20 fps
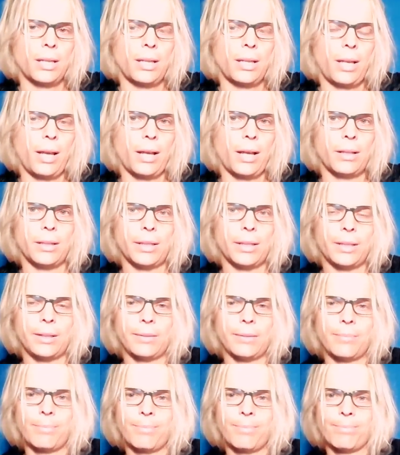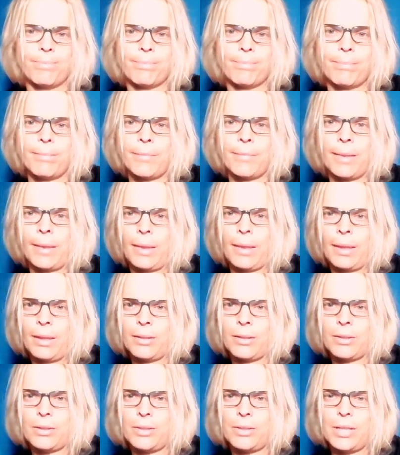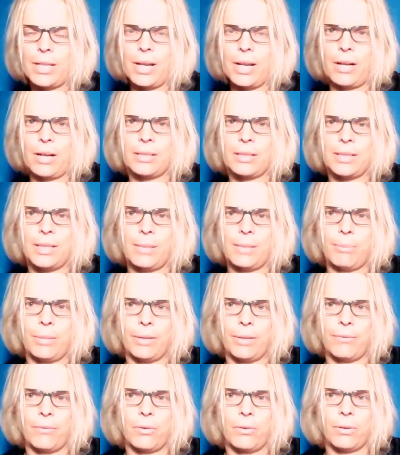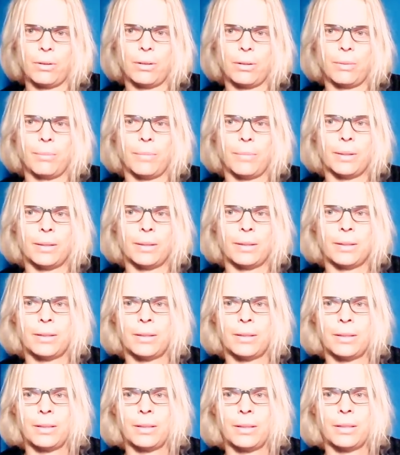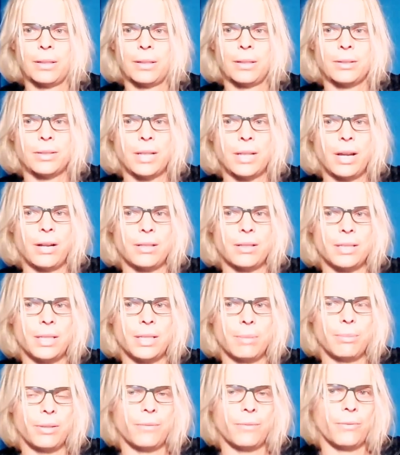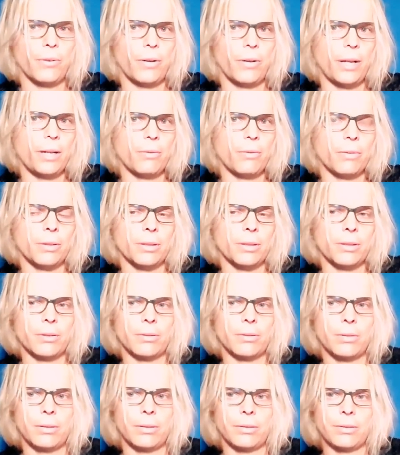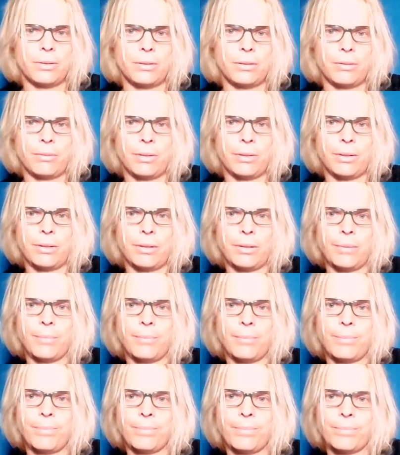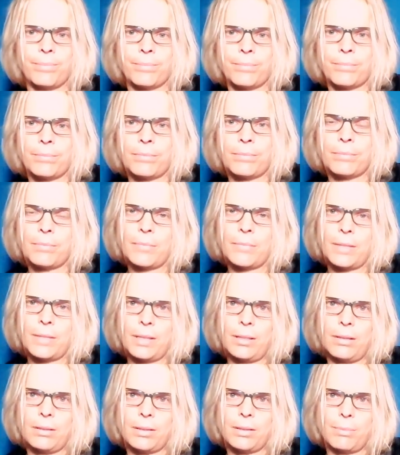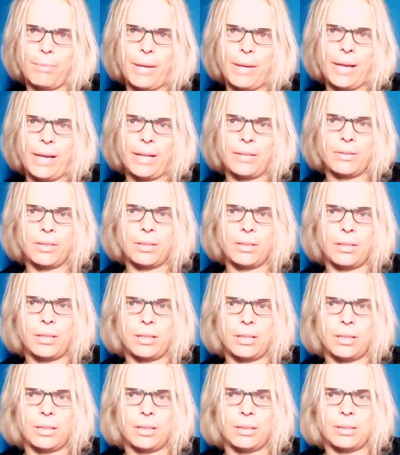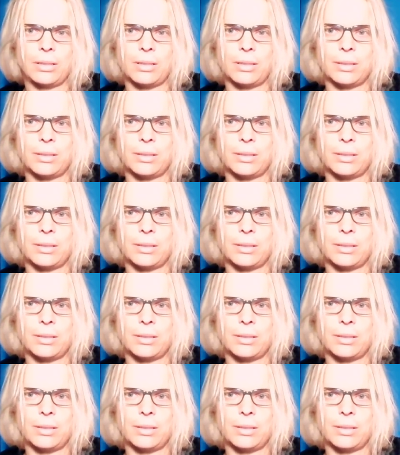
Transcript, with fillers: Helen, she cared deeply for him she cared deeply for anyone so close to her. He looks bad, she thought.